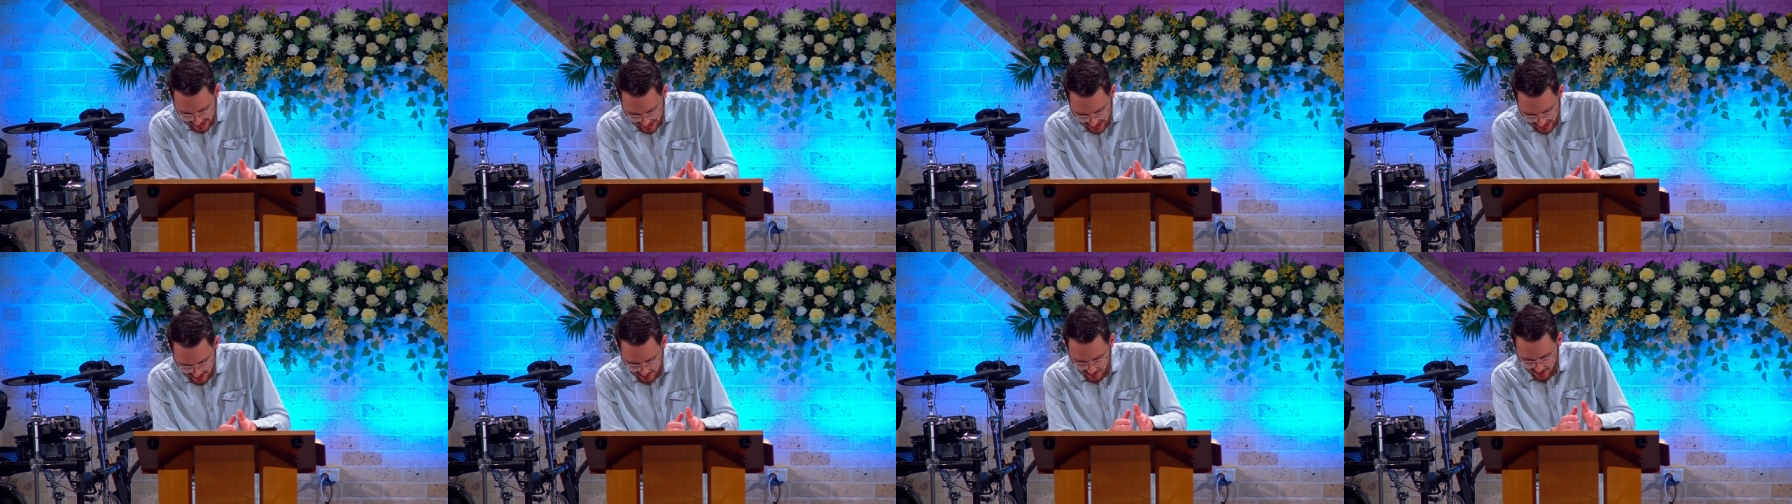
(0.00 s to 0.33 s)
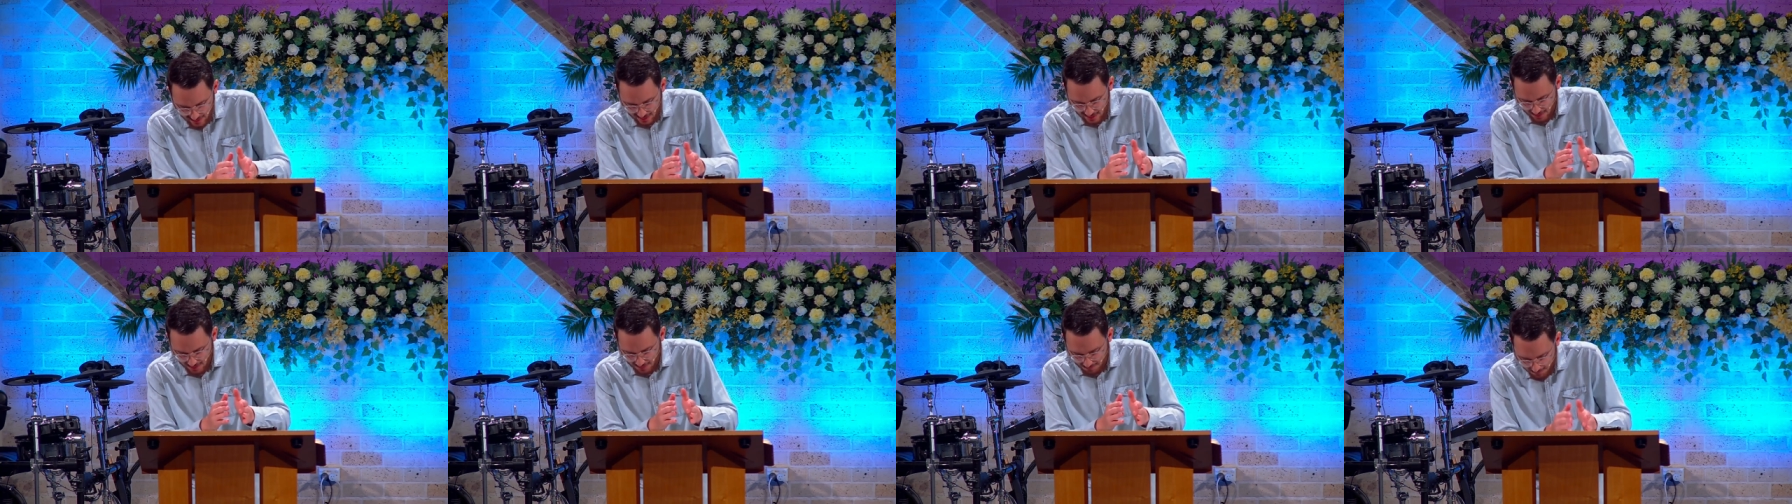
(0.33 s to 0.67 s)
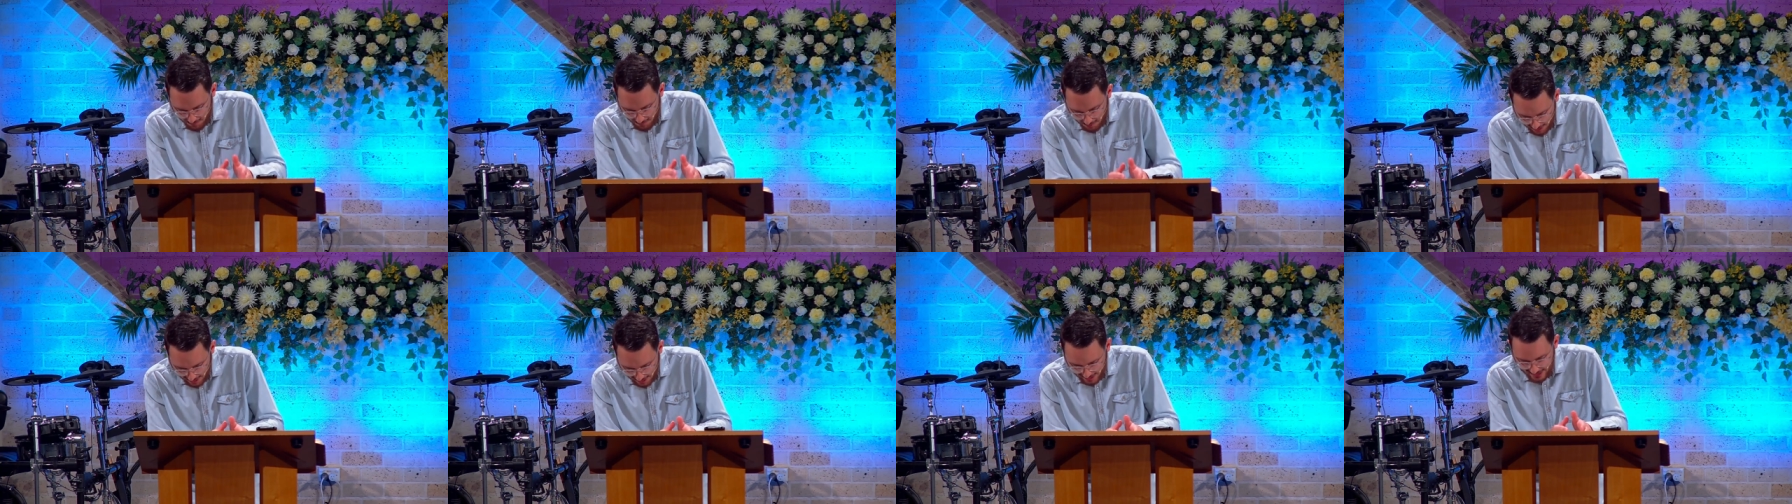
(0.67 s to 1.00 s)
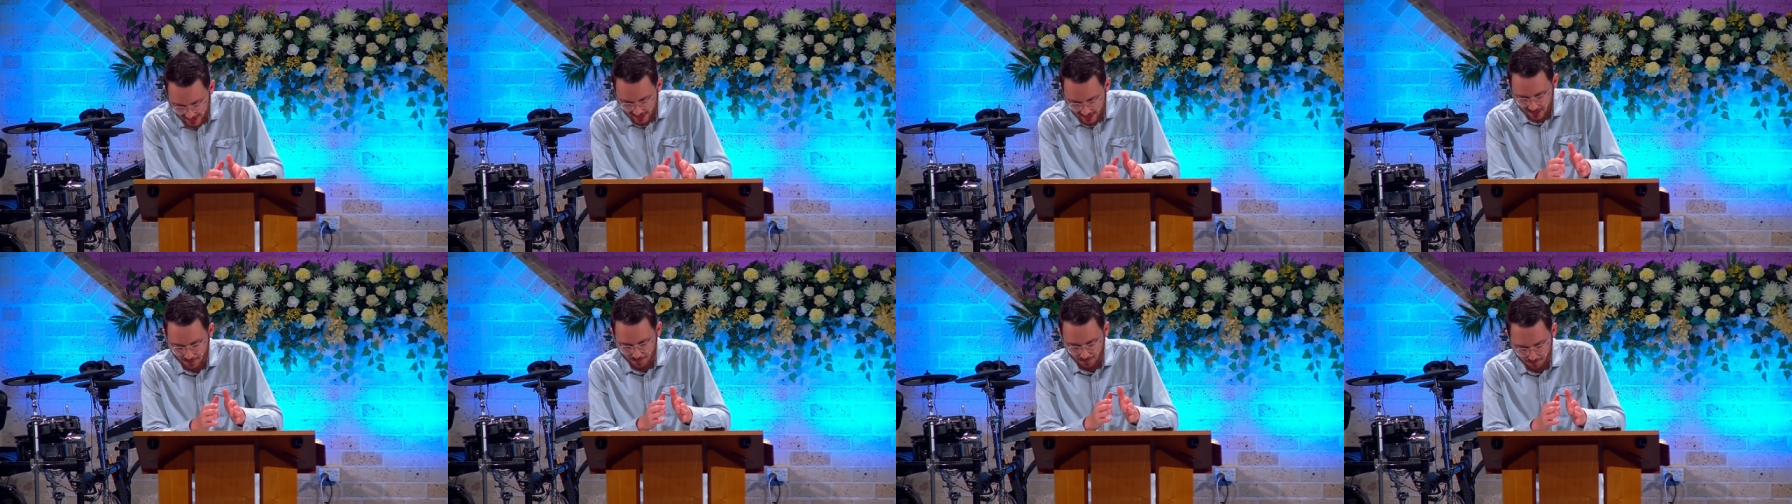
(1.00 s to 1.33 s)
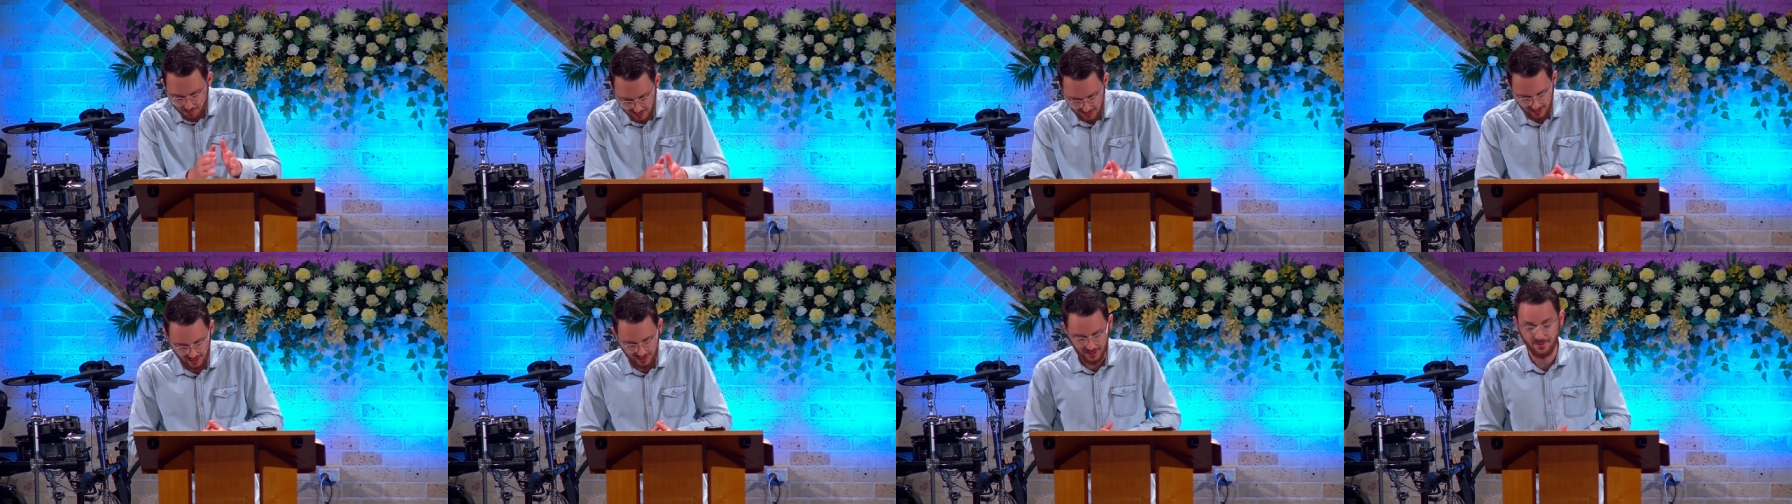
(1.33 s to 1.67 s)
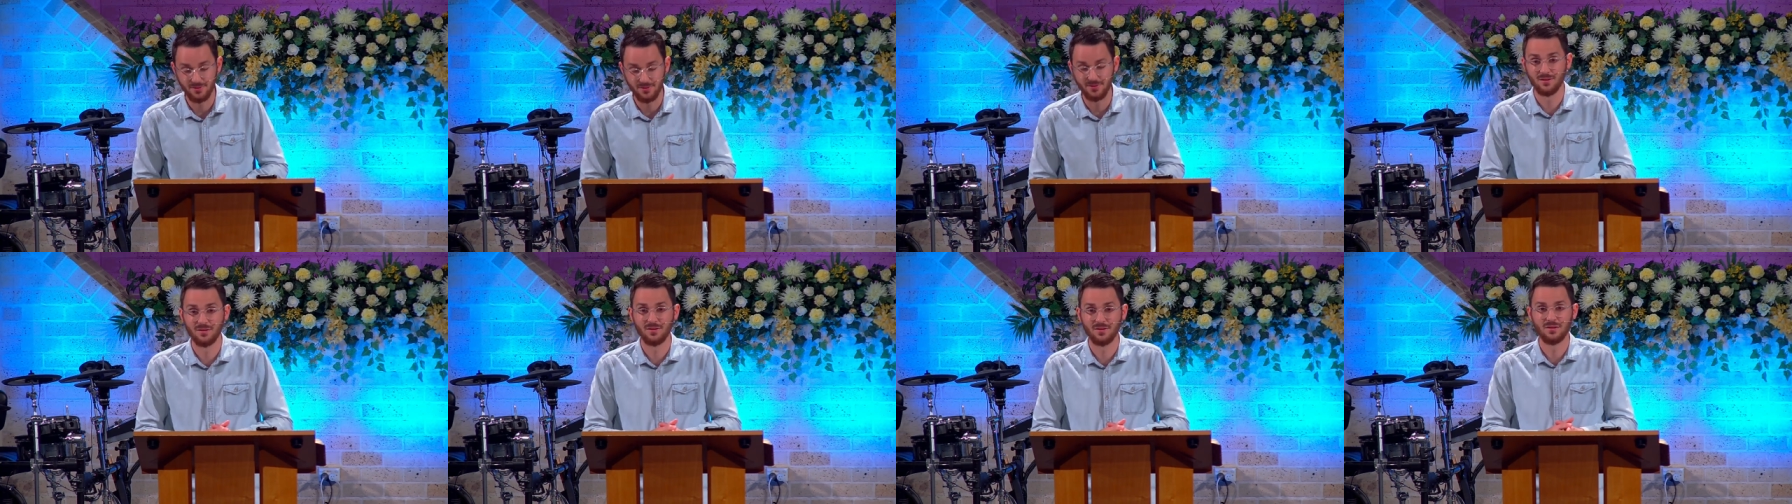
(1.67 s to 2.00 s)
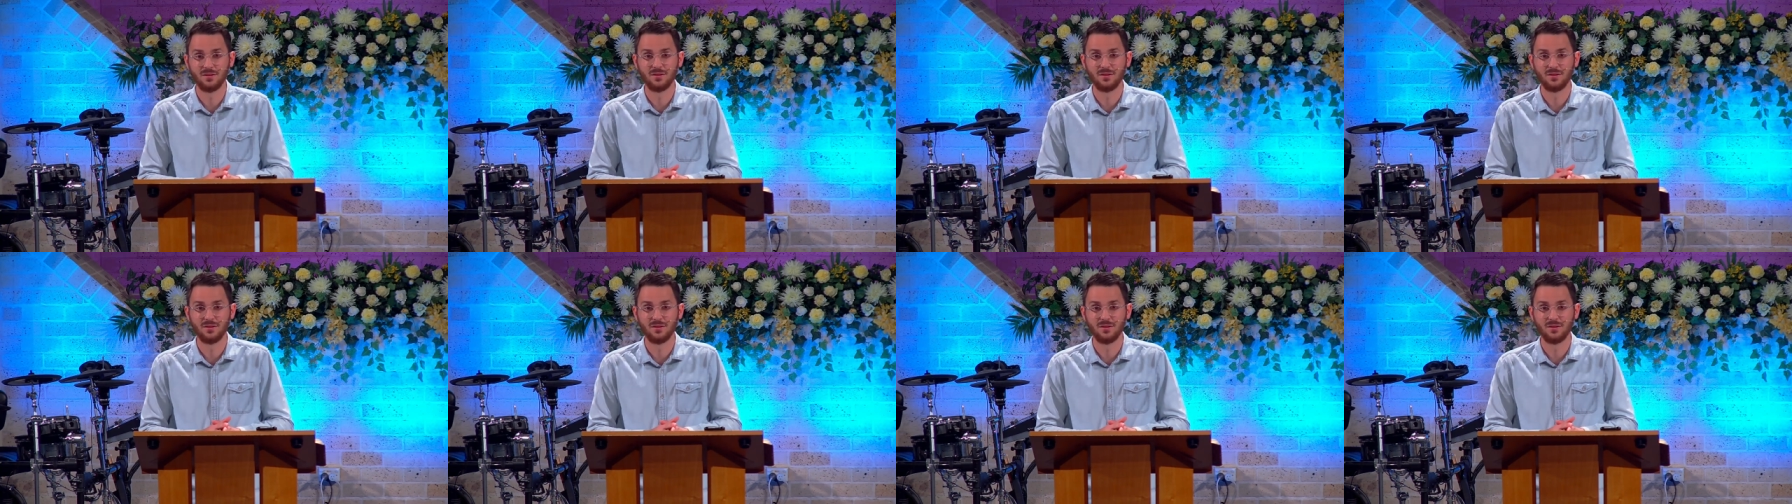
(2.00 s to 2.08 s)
in my blood.